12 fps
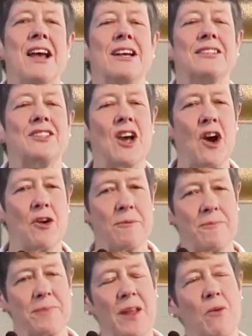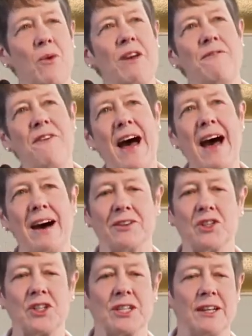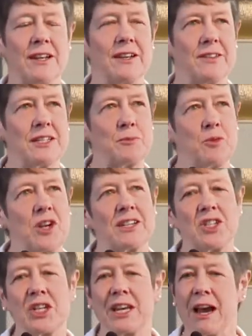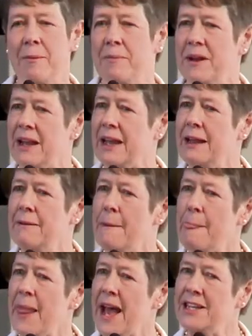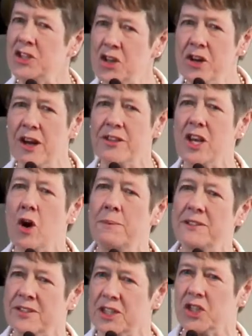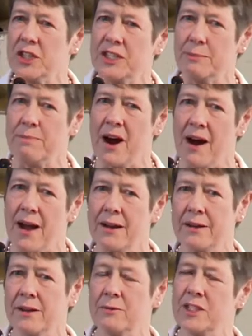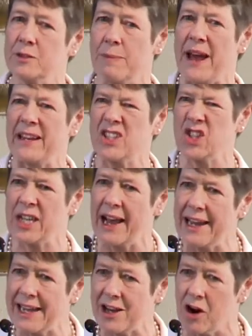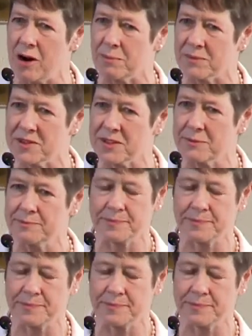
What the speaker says: So we found this production company, and you know, the opposition to buy it was Spanish telecoms.